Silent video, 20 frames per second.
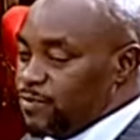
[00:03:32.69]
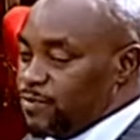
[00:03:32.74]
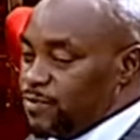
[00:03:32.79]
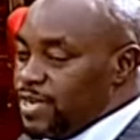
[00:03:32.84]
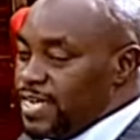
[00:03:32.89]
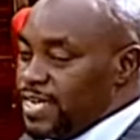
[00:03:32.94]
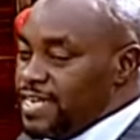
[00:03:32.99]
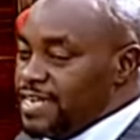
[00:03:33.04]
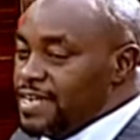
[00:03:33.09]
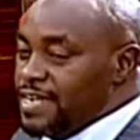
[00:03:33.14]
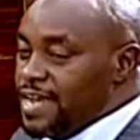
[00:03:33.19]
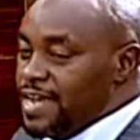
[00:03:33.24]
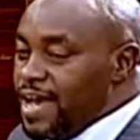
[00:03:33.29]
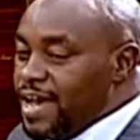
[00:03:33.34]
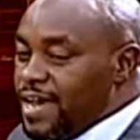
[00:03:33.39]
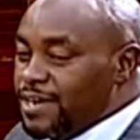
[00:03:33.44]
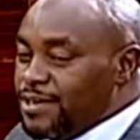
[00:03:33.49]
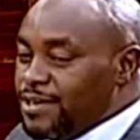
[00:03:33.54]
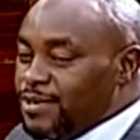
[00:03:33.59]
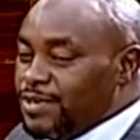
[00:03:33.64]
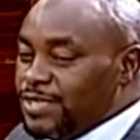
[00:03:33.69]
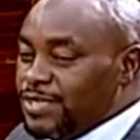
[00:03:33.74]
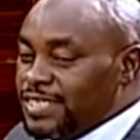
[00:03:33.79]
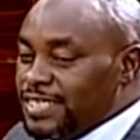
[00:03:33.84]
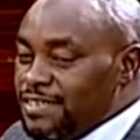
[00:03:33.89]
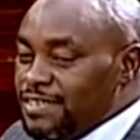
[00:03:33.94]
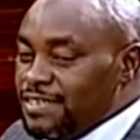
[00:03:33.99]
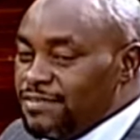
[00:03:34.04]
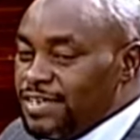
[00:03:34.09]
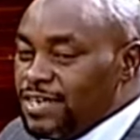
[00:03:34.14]
we are not
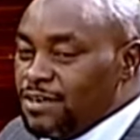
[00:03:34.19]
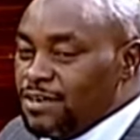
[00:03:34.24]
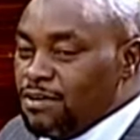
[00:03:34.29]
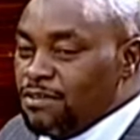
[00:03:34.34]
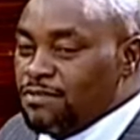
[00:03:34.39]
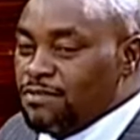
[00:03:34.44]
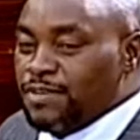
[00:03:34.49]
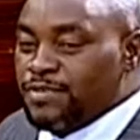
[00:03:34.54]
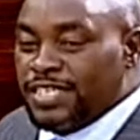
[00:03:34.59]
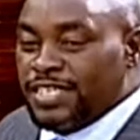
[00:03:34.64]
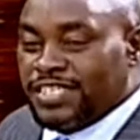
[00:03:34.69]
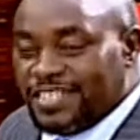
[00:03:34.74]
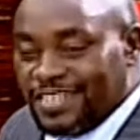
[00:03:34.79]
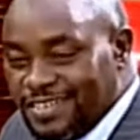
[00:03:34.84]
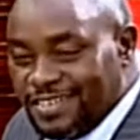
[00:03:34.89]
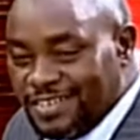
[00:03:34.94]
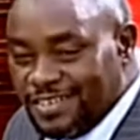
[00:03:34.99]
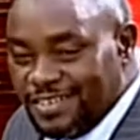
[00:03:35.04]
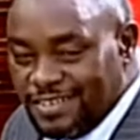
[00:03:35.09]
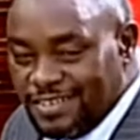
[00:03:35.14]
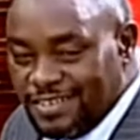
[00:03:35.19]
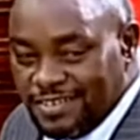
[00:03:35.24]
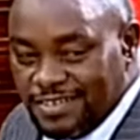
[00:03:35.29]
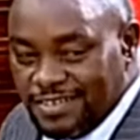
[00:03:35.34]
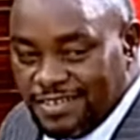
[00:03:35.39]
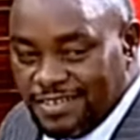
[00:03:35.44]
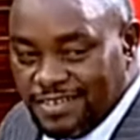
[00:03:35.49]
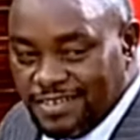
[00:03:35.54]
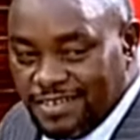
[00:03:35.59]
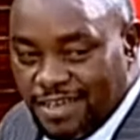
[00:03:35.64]
even overreaching
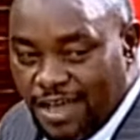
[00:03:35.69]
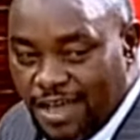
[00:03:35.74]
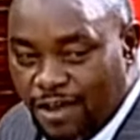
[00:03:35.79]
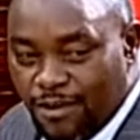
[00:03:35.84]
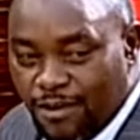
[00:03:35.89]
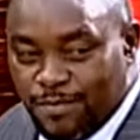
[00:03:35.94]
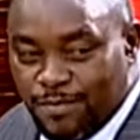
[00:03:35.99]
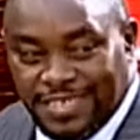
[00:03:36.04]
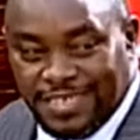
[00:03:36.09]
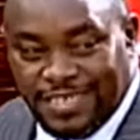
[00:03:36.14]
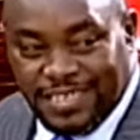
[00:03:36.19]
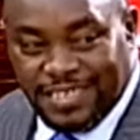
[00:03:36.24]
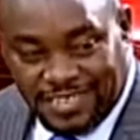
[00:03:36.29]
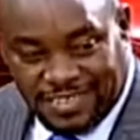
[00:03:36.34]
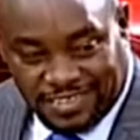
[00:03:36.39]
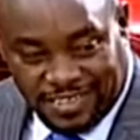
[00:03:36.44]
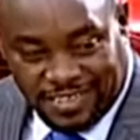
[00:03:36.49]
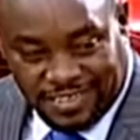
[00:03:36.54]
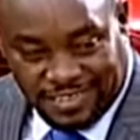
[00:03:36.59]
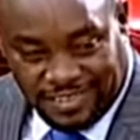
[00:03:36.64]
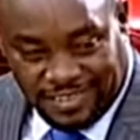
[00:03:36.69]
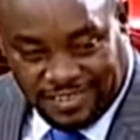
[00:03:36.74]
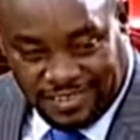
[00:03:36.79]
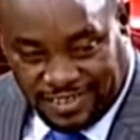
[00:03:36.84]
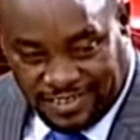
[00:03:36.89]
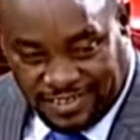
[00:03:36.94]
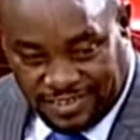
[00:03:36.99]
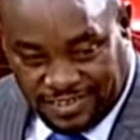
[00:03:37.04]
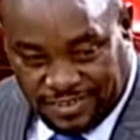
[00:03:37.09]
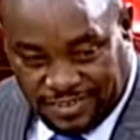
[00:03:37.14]
our mandate as a
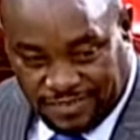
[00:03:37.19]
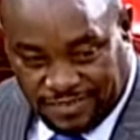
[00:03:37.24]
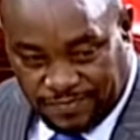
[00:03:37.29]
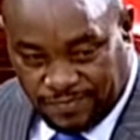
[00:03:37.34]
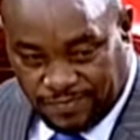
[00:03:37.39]
Senate.